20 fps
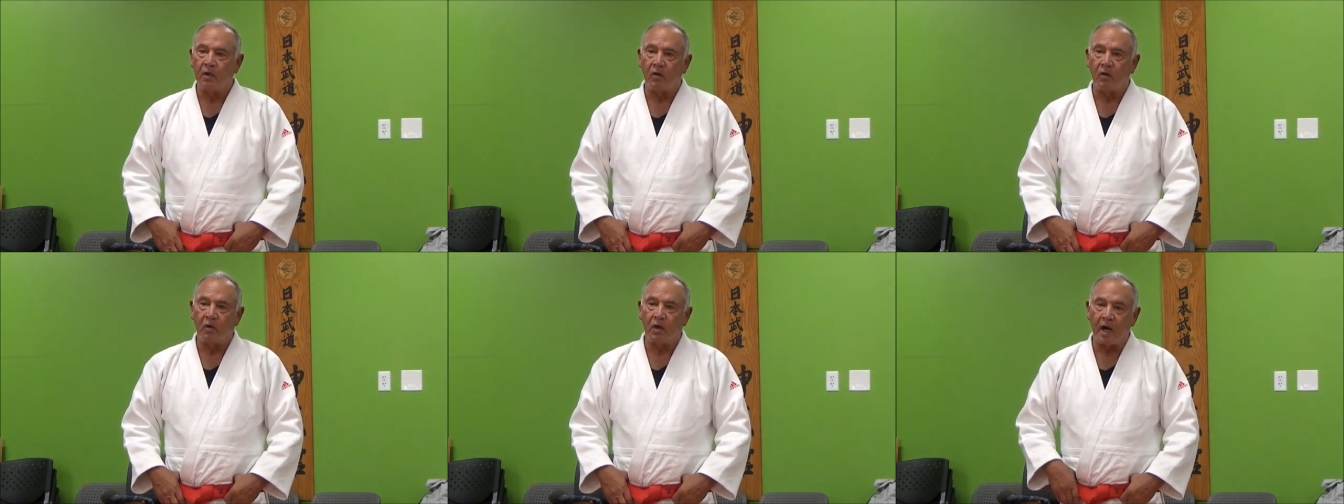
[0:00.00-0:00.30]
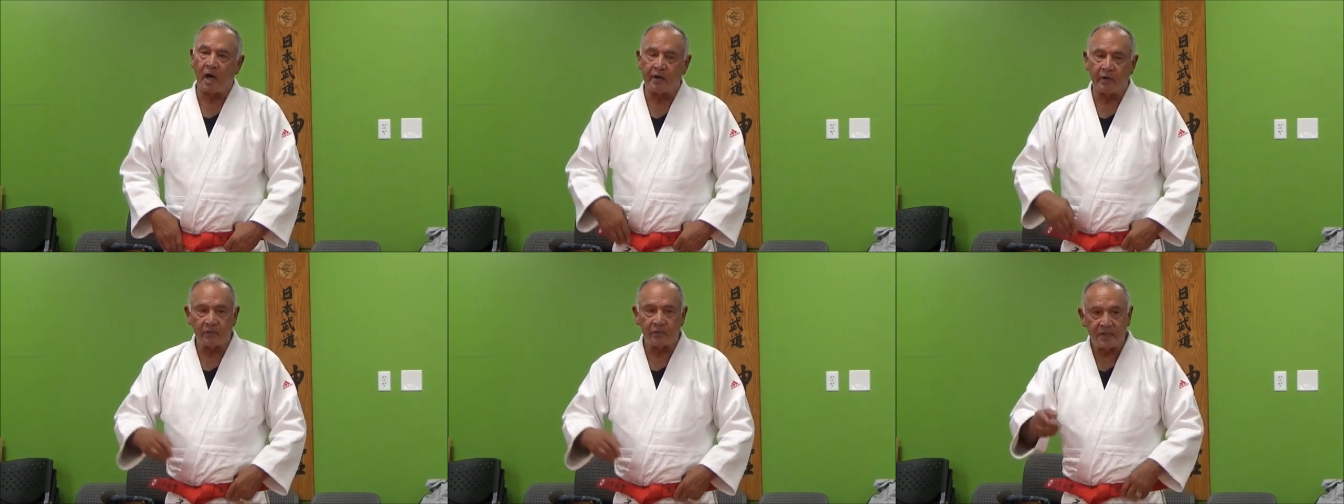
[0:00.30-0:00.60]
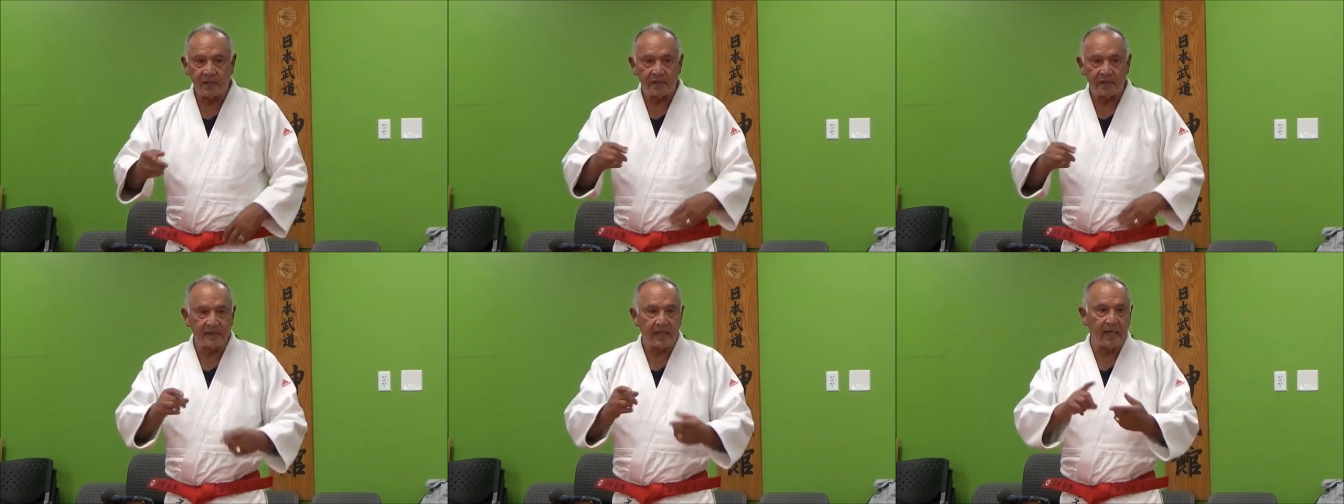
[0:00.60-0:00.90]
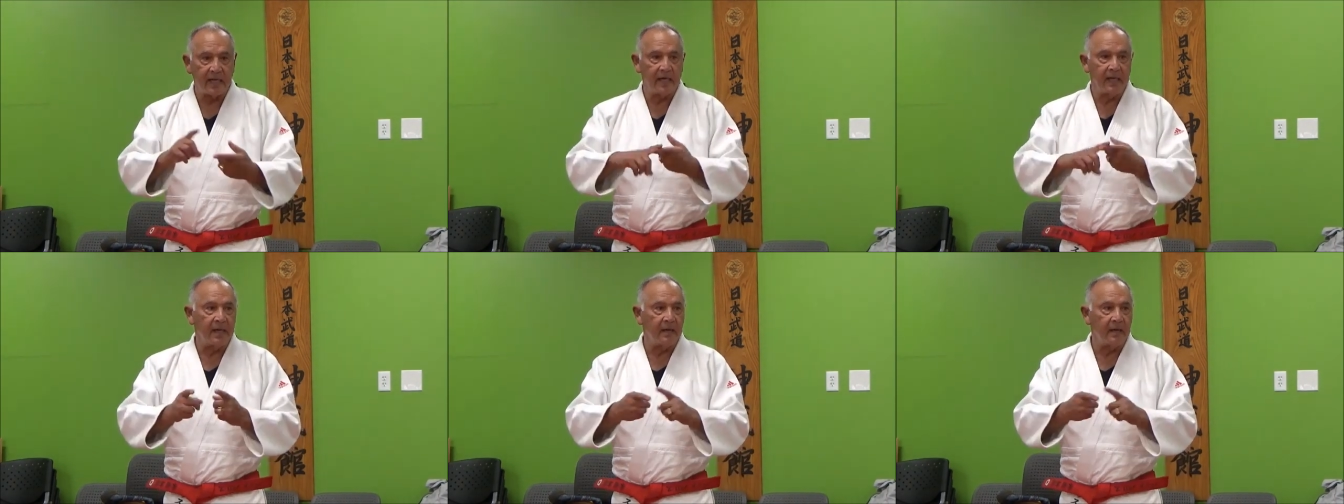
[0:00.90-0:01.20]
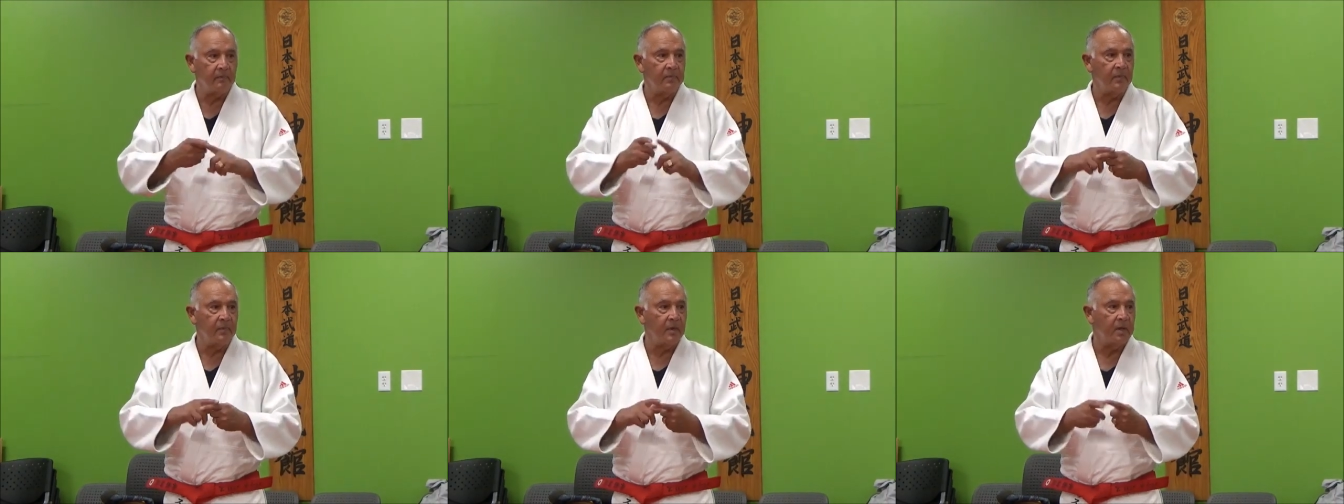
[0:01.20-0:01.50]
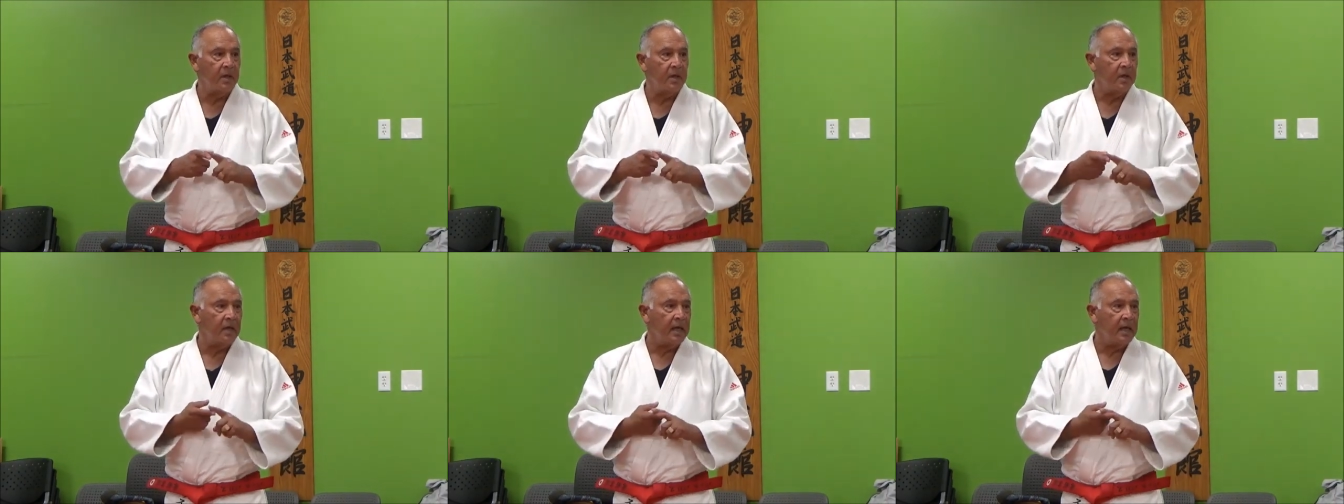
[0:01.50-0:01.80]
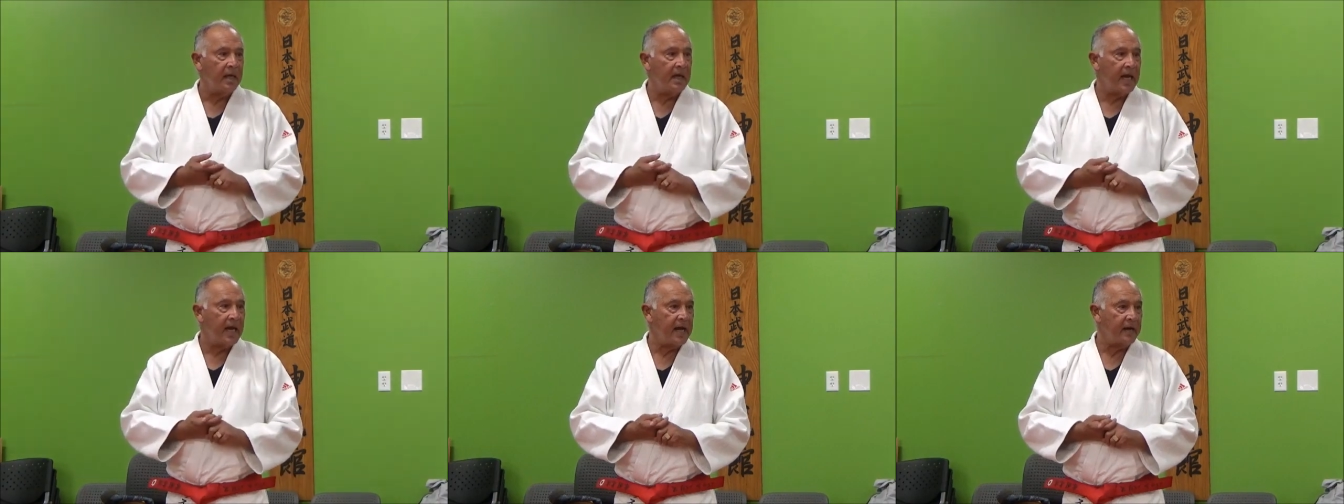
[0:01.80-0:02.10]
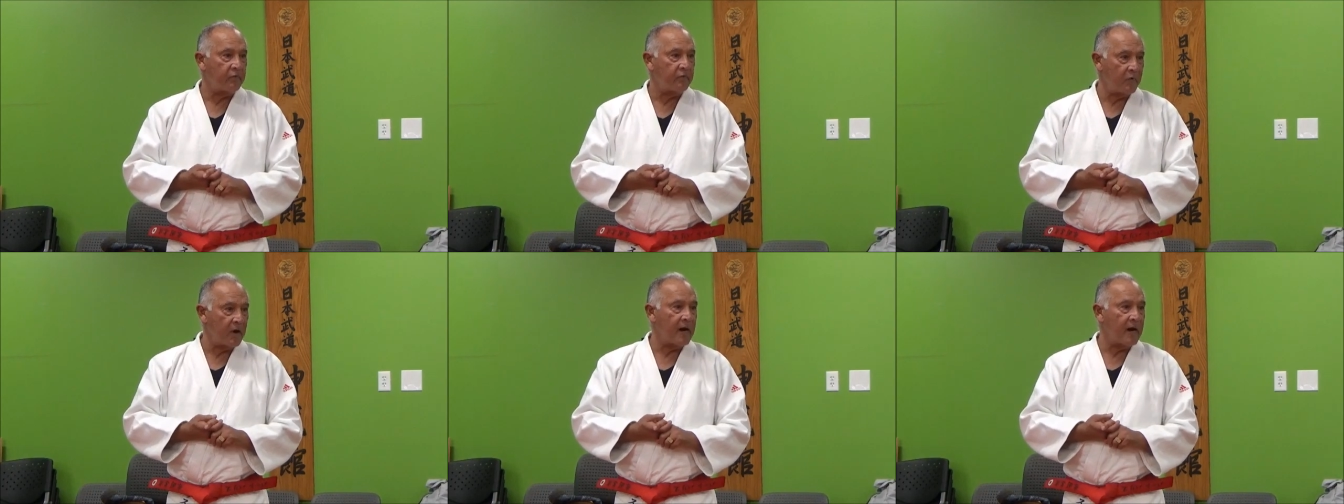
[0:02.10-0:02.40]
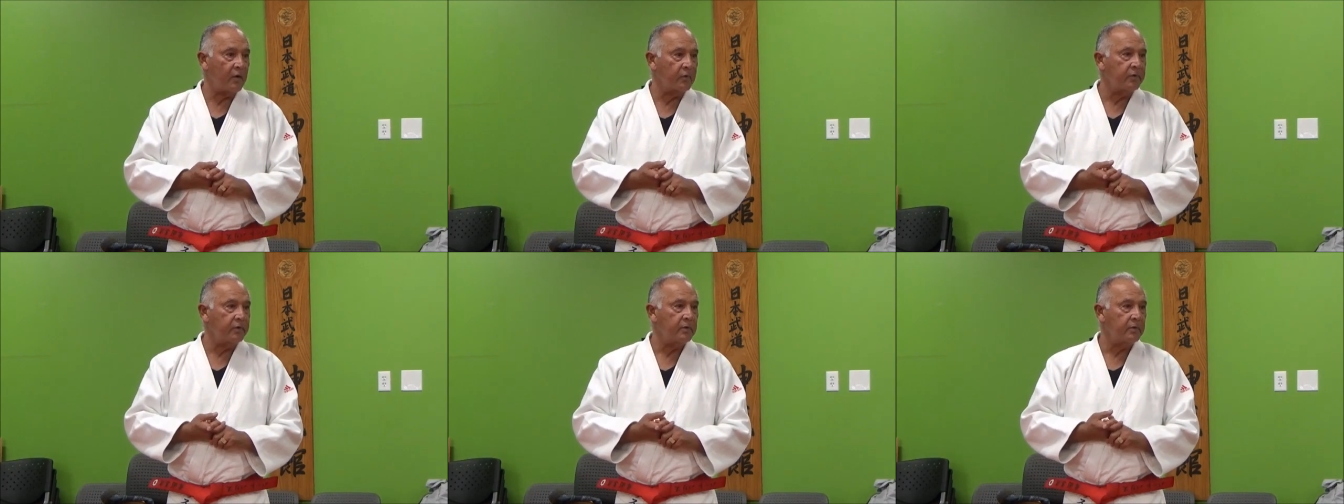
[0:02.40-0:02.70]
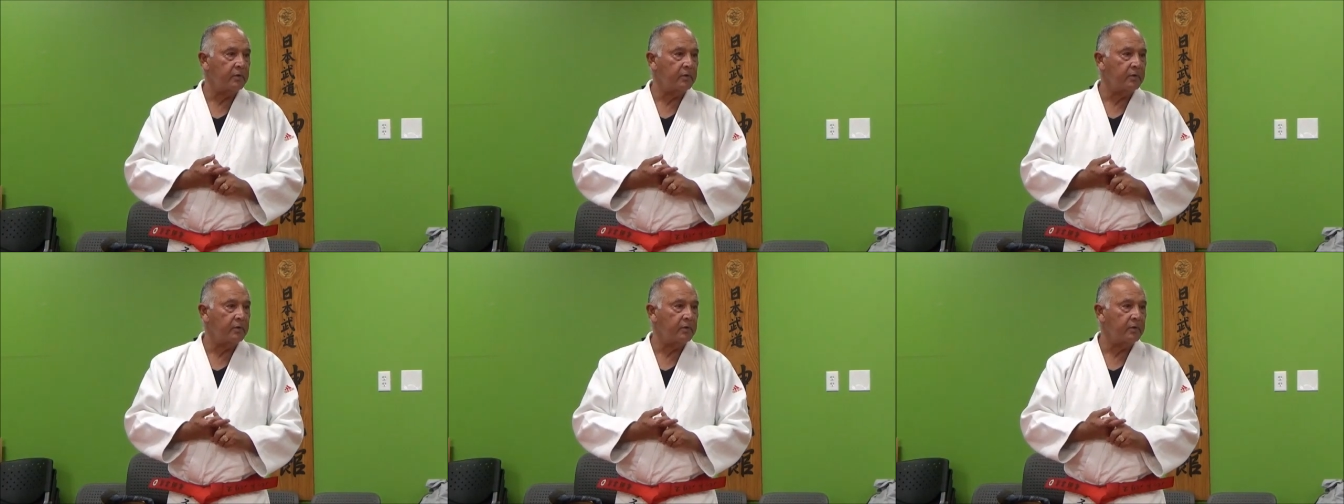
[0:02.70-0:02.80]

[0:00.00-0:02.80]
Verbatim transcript: Okano Sensei and him had a round.